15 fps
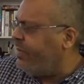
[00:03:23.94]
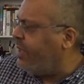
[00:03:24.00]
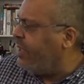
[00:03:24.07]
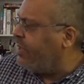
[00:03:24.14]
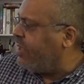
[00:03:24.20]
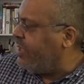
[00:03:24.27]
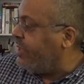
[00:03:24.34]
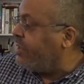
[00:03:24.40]

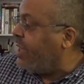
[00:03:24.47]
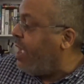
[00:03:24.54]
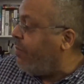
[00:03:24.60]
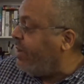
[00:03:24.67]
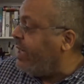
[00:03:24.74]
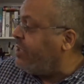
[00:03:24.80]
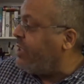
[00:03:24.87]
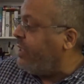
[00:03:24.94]
It's a
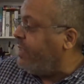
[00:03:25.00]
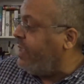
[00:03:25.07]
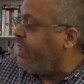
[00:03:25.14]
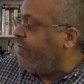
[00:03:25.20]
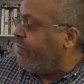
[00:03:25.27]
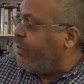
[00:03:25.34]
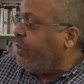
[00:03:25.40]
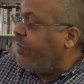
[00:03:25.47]
combination, I think,
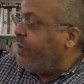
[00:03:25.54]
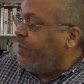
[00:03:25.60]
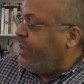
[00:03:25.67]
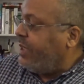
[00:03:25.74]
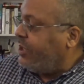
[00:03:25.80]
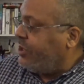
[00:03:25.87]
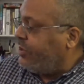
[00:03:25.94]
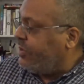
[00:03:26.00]
of moving
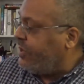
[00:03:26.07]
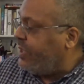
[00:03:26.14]
pictures